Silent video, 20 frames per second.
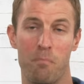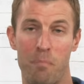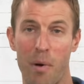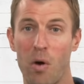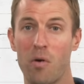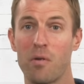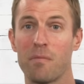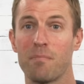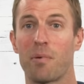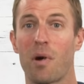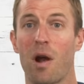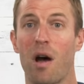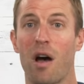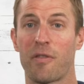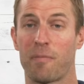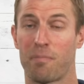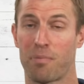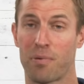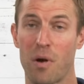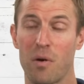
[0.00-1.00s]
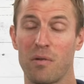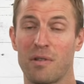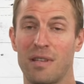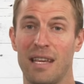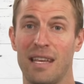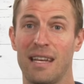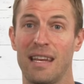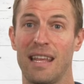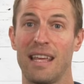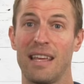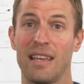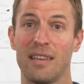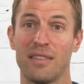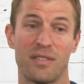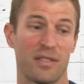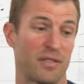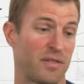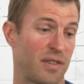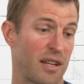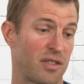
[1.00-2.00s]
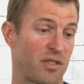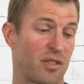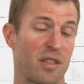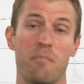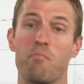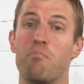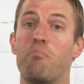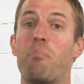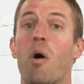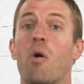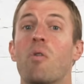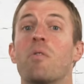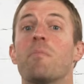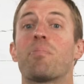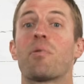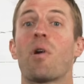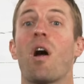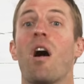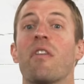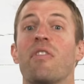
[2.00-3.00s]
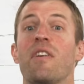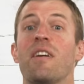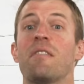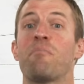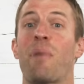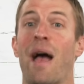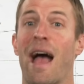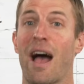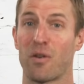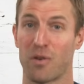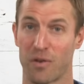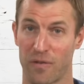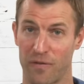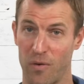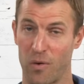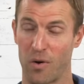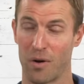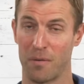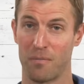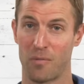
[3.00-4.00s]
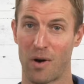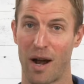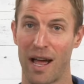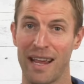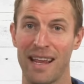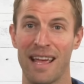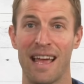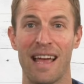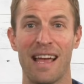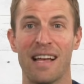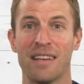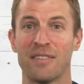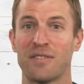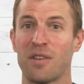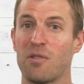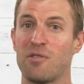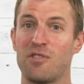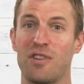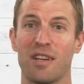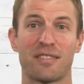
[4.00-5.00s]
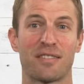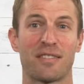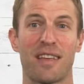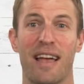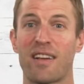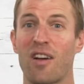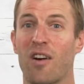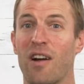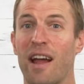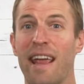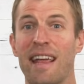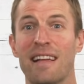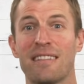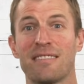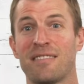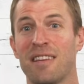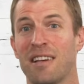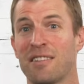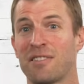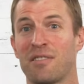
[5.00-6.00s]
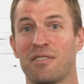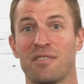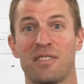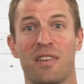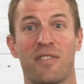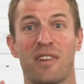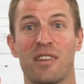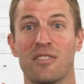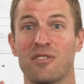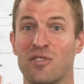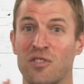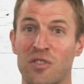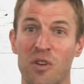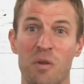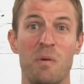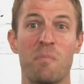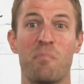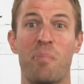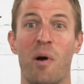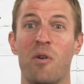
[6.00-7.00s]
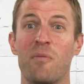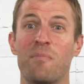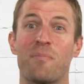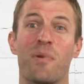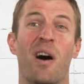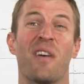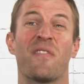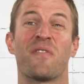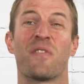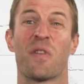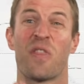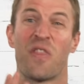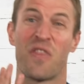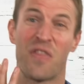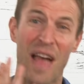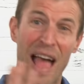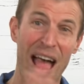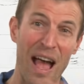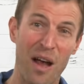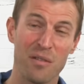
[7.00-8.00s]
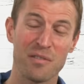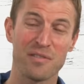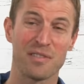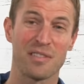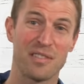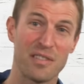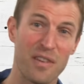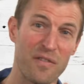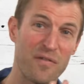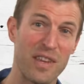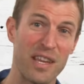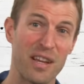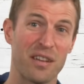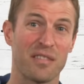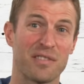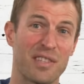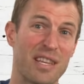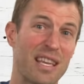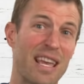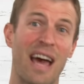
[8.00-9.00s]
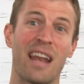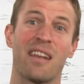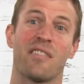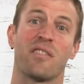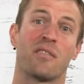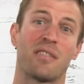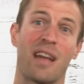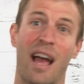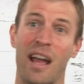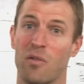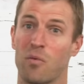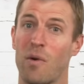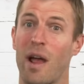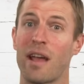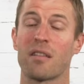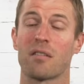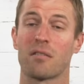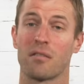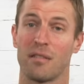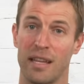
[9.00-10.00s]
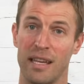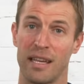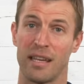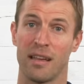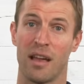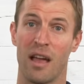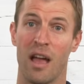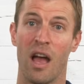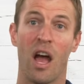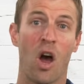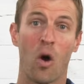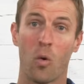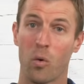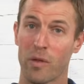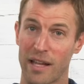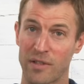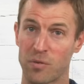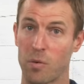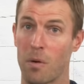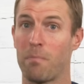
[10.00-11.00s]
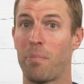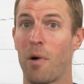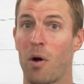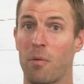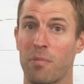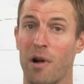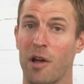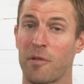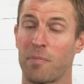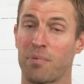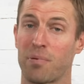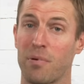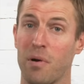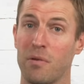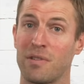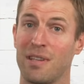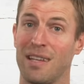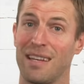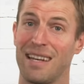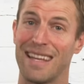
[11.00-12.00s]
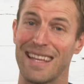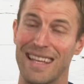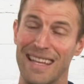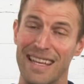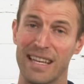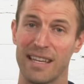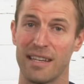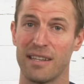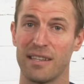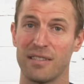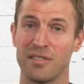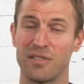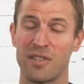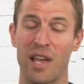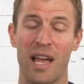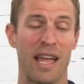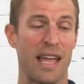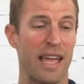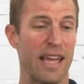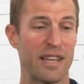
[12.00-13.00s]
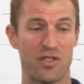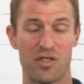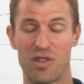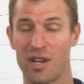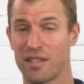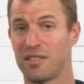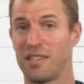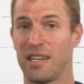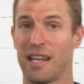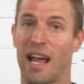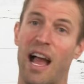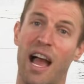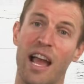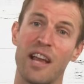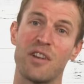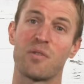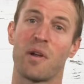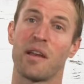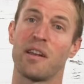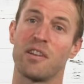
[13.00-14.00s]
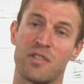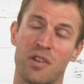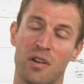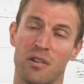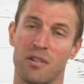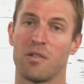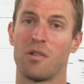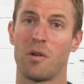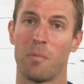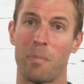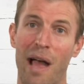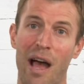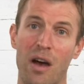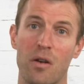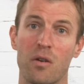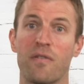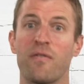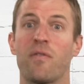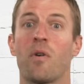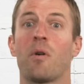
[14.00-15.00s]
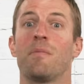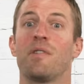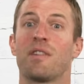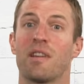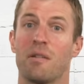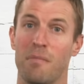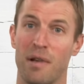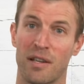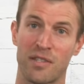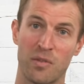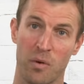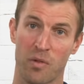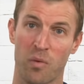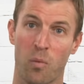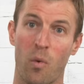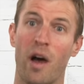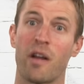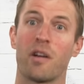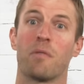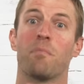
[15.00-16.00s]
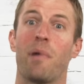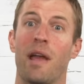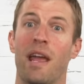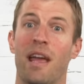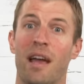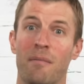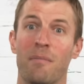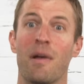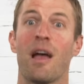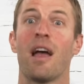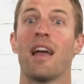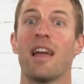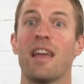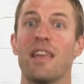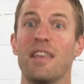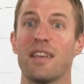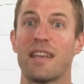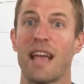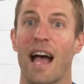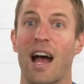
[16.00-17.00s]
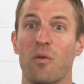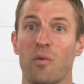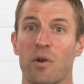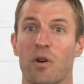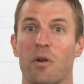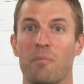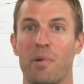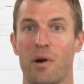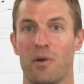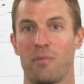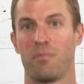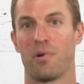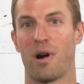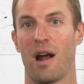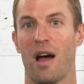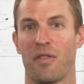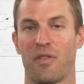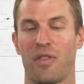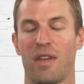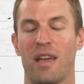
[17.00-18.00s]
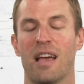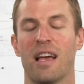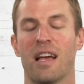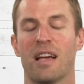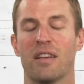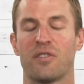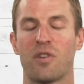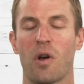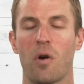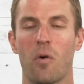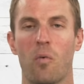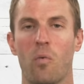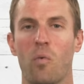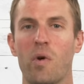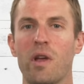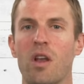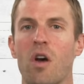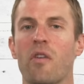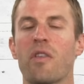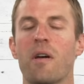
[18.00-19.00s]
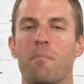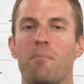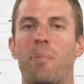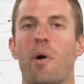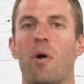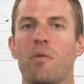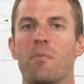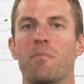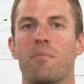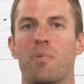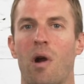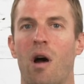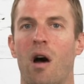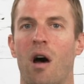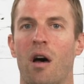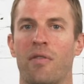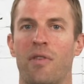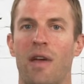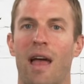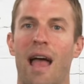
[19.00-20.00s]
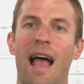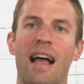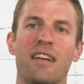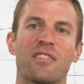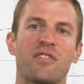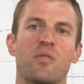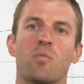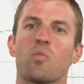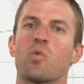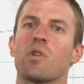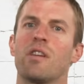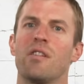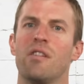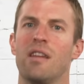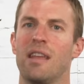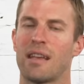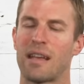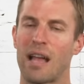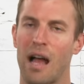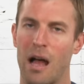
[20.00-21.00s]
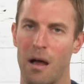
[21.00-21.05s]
bone broth protein is essentially bone broth in powder form, right? So just like our ancestors have consumed bone broth for thousands of years and got it in their diet regularly, well, that's what bone broth protein is. It's just dehydrated, turned into a powder form. You can mix it with water, bam, you got real bone broth. So we know that bone broth has some really unique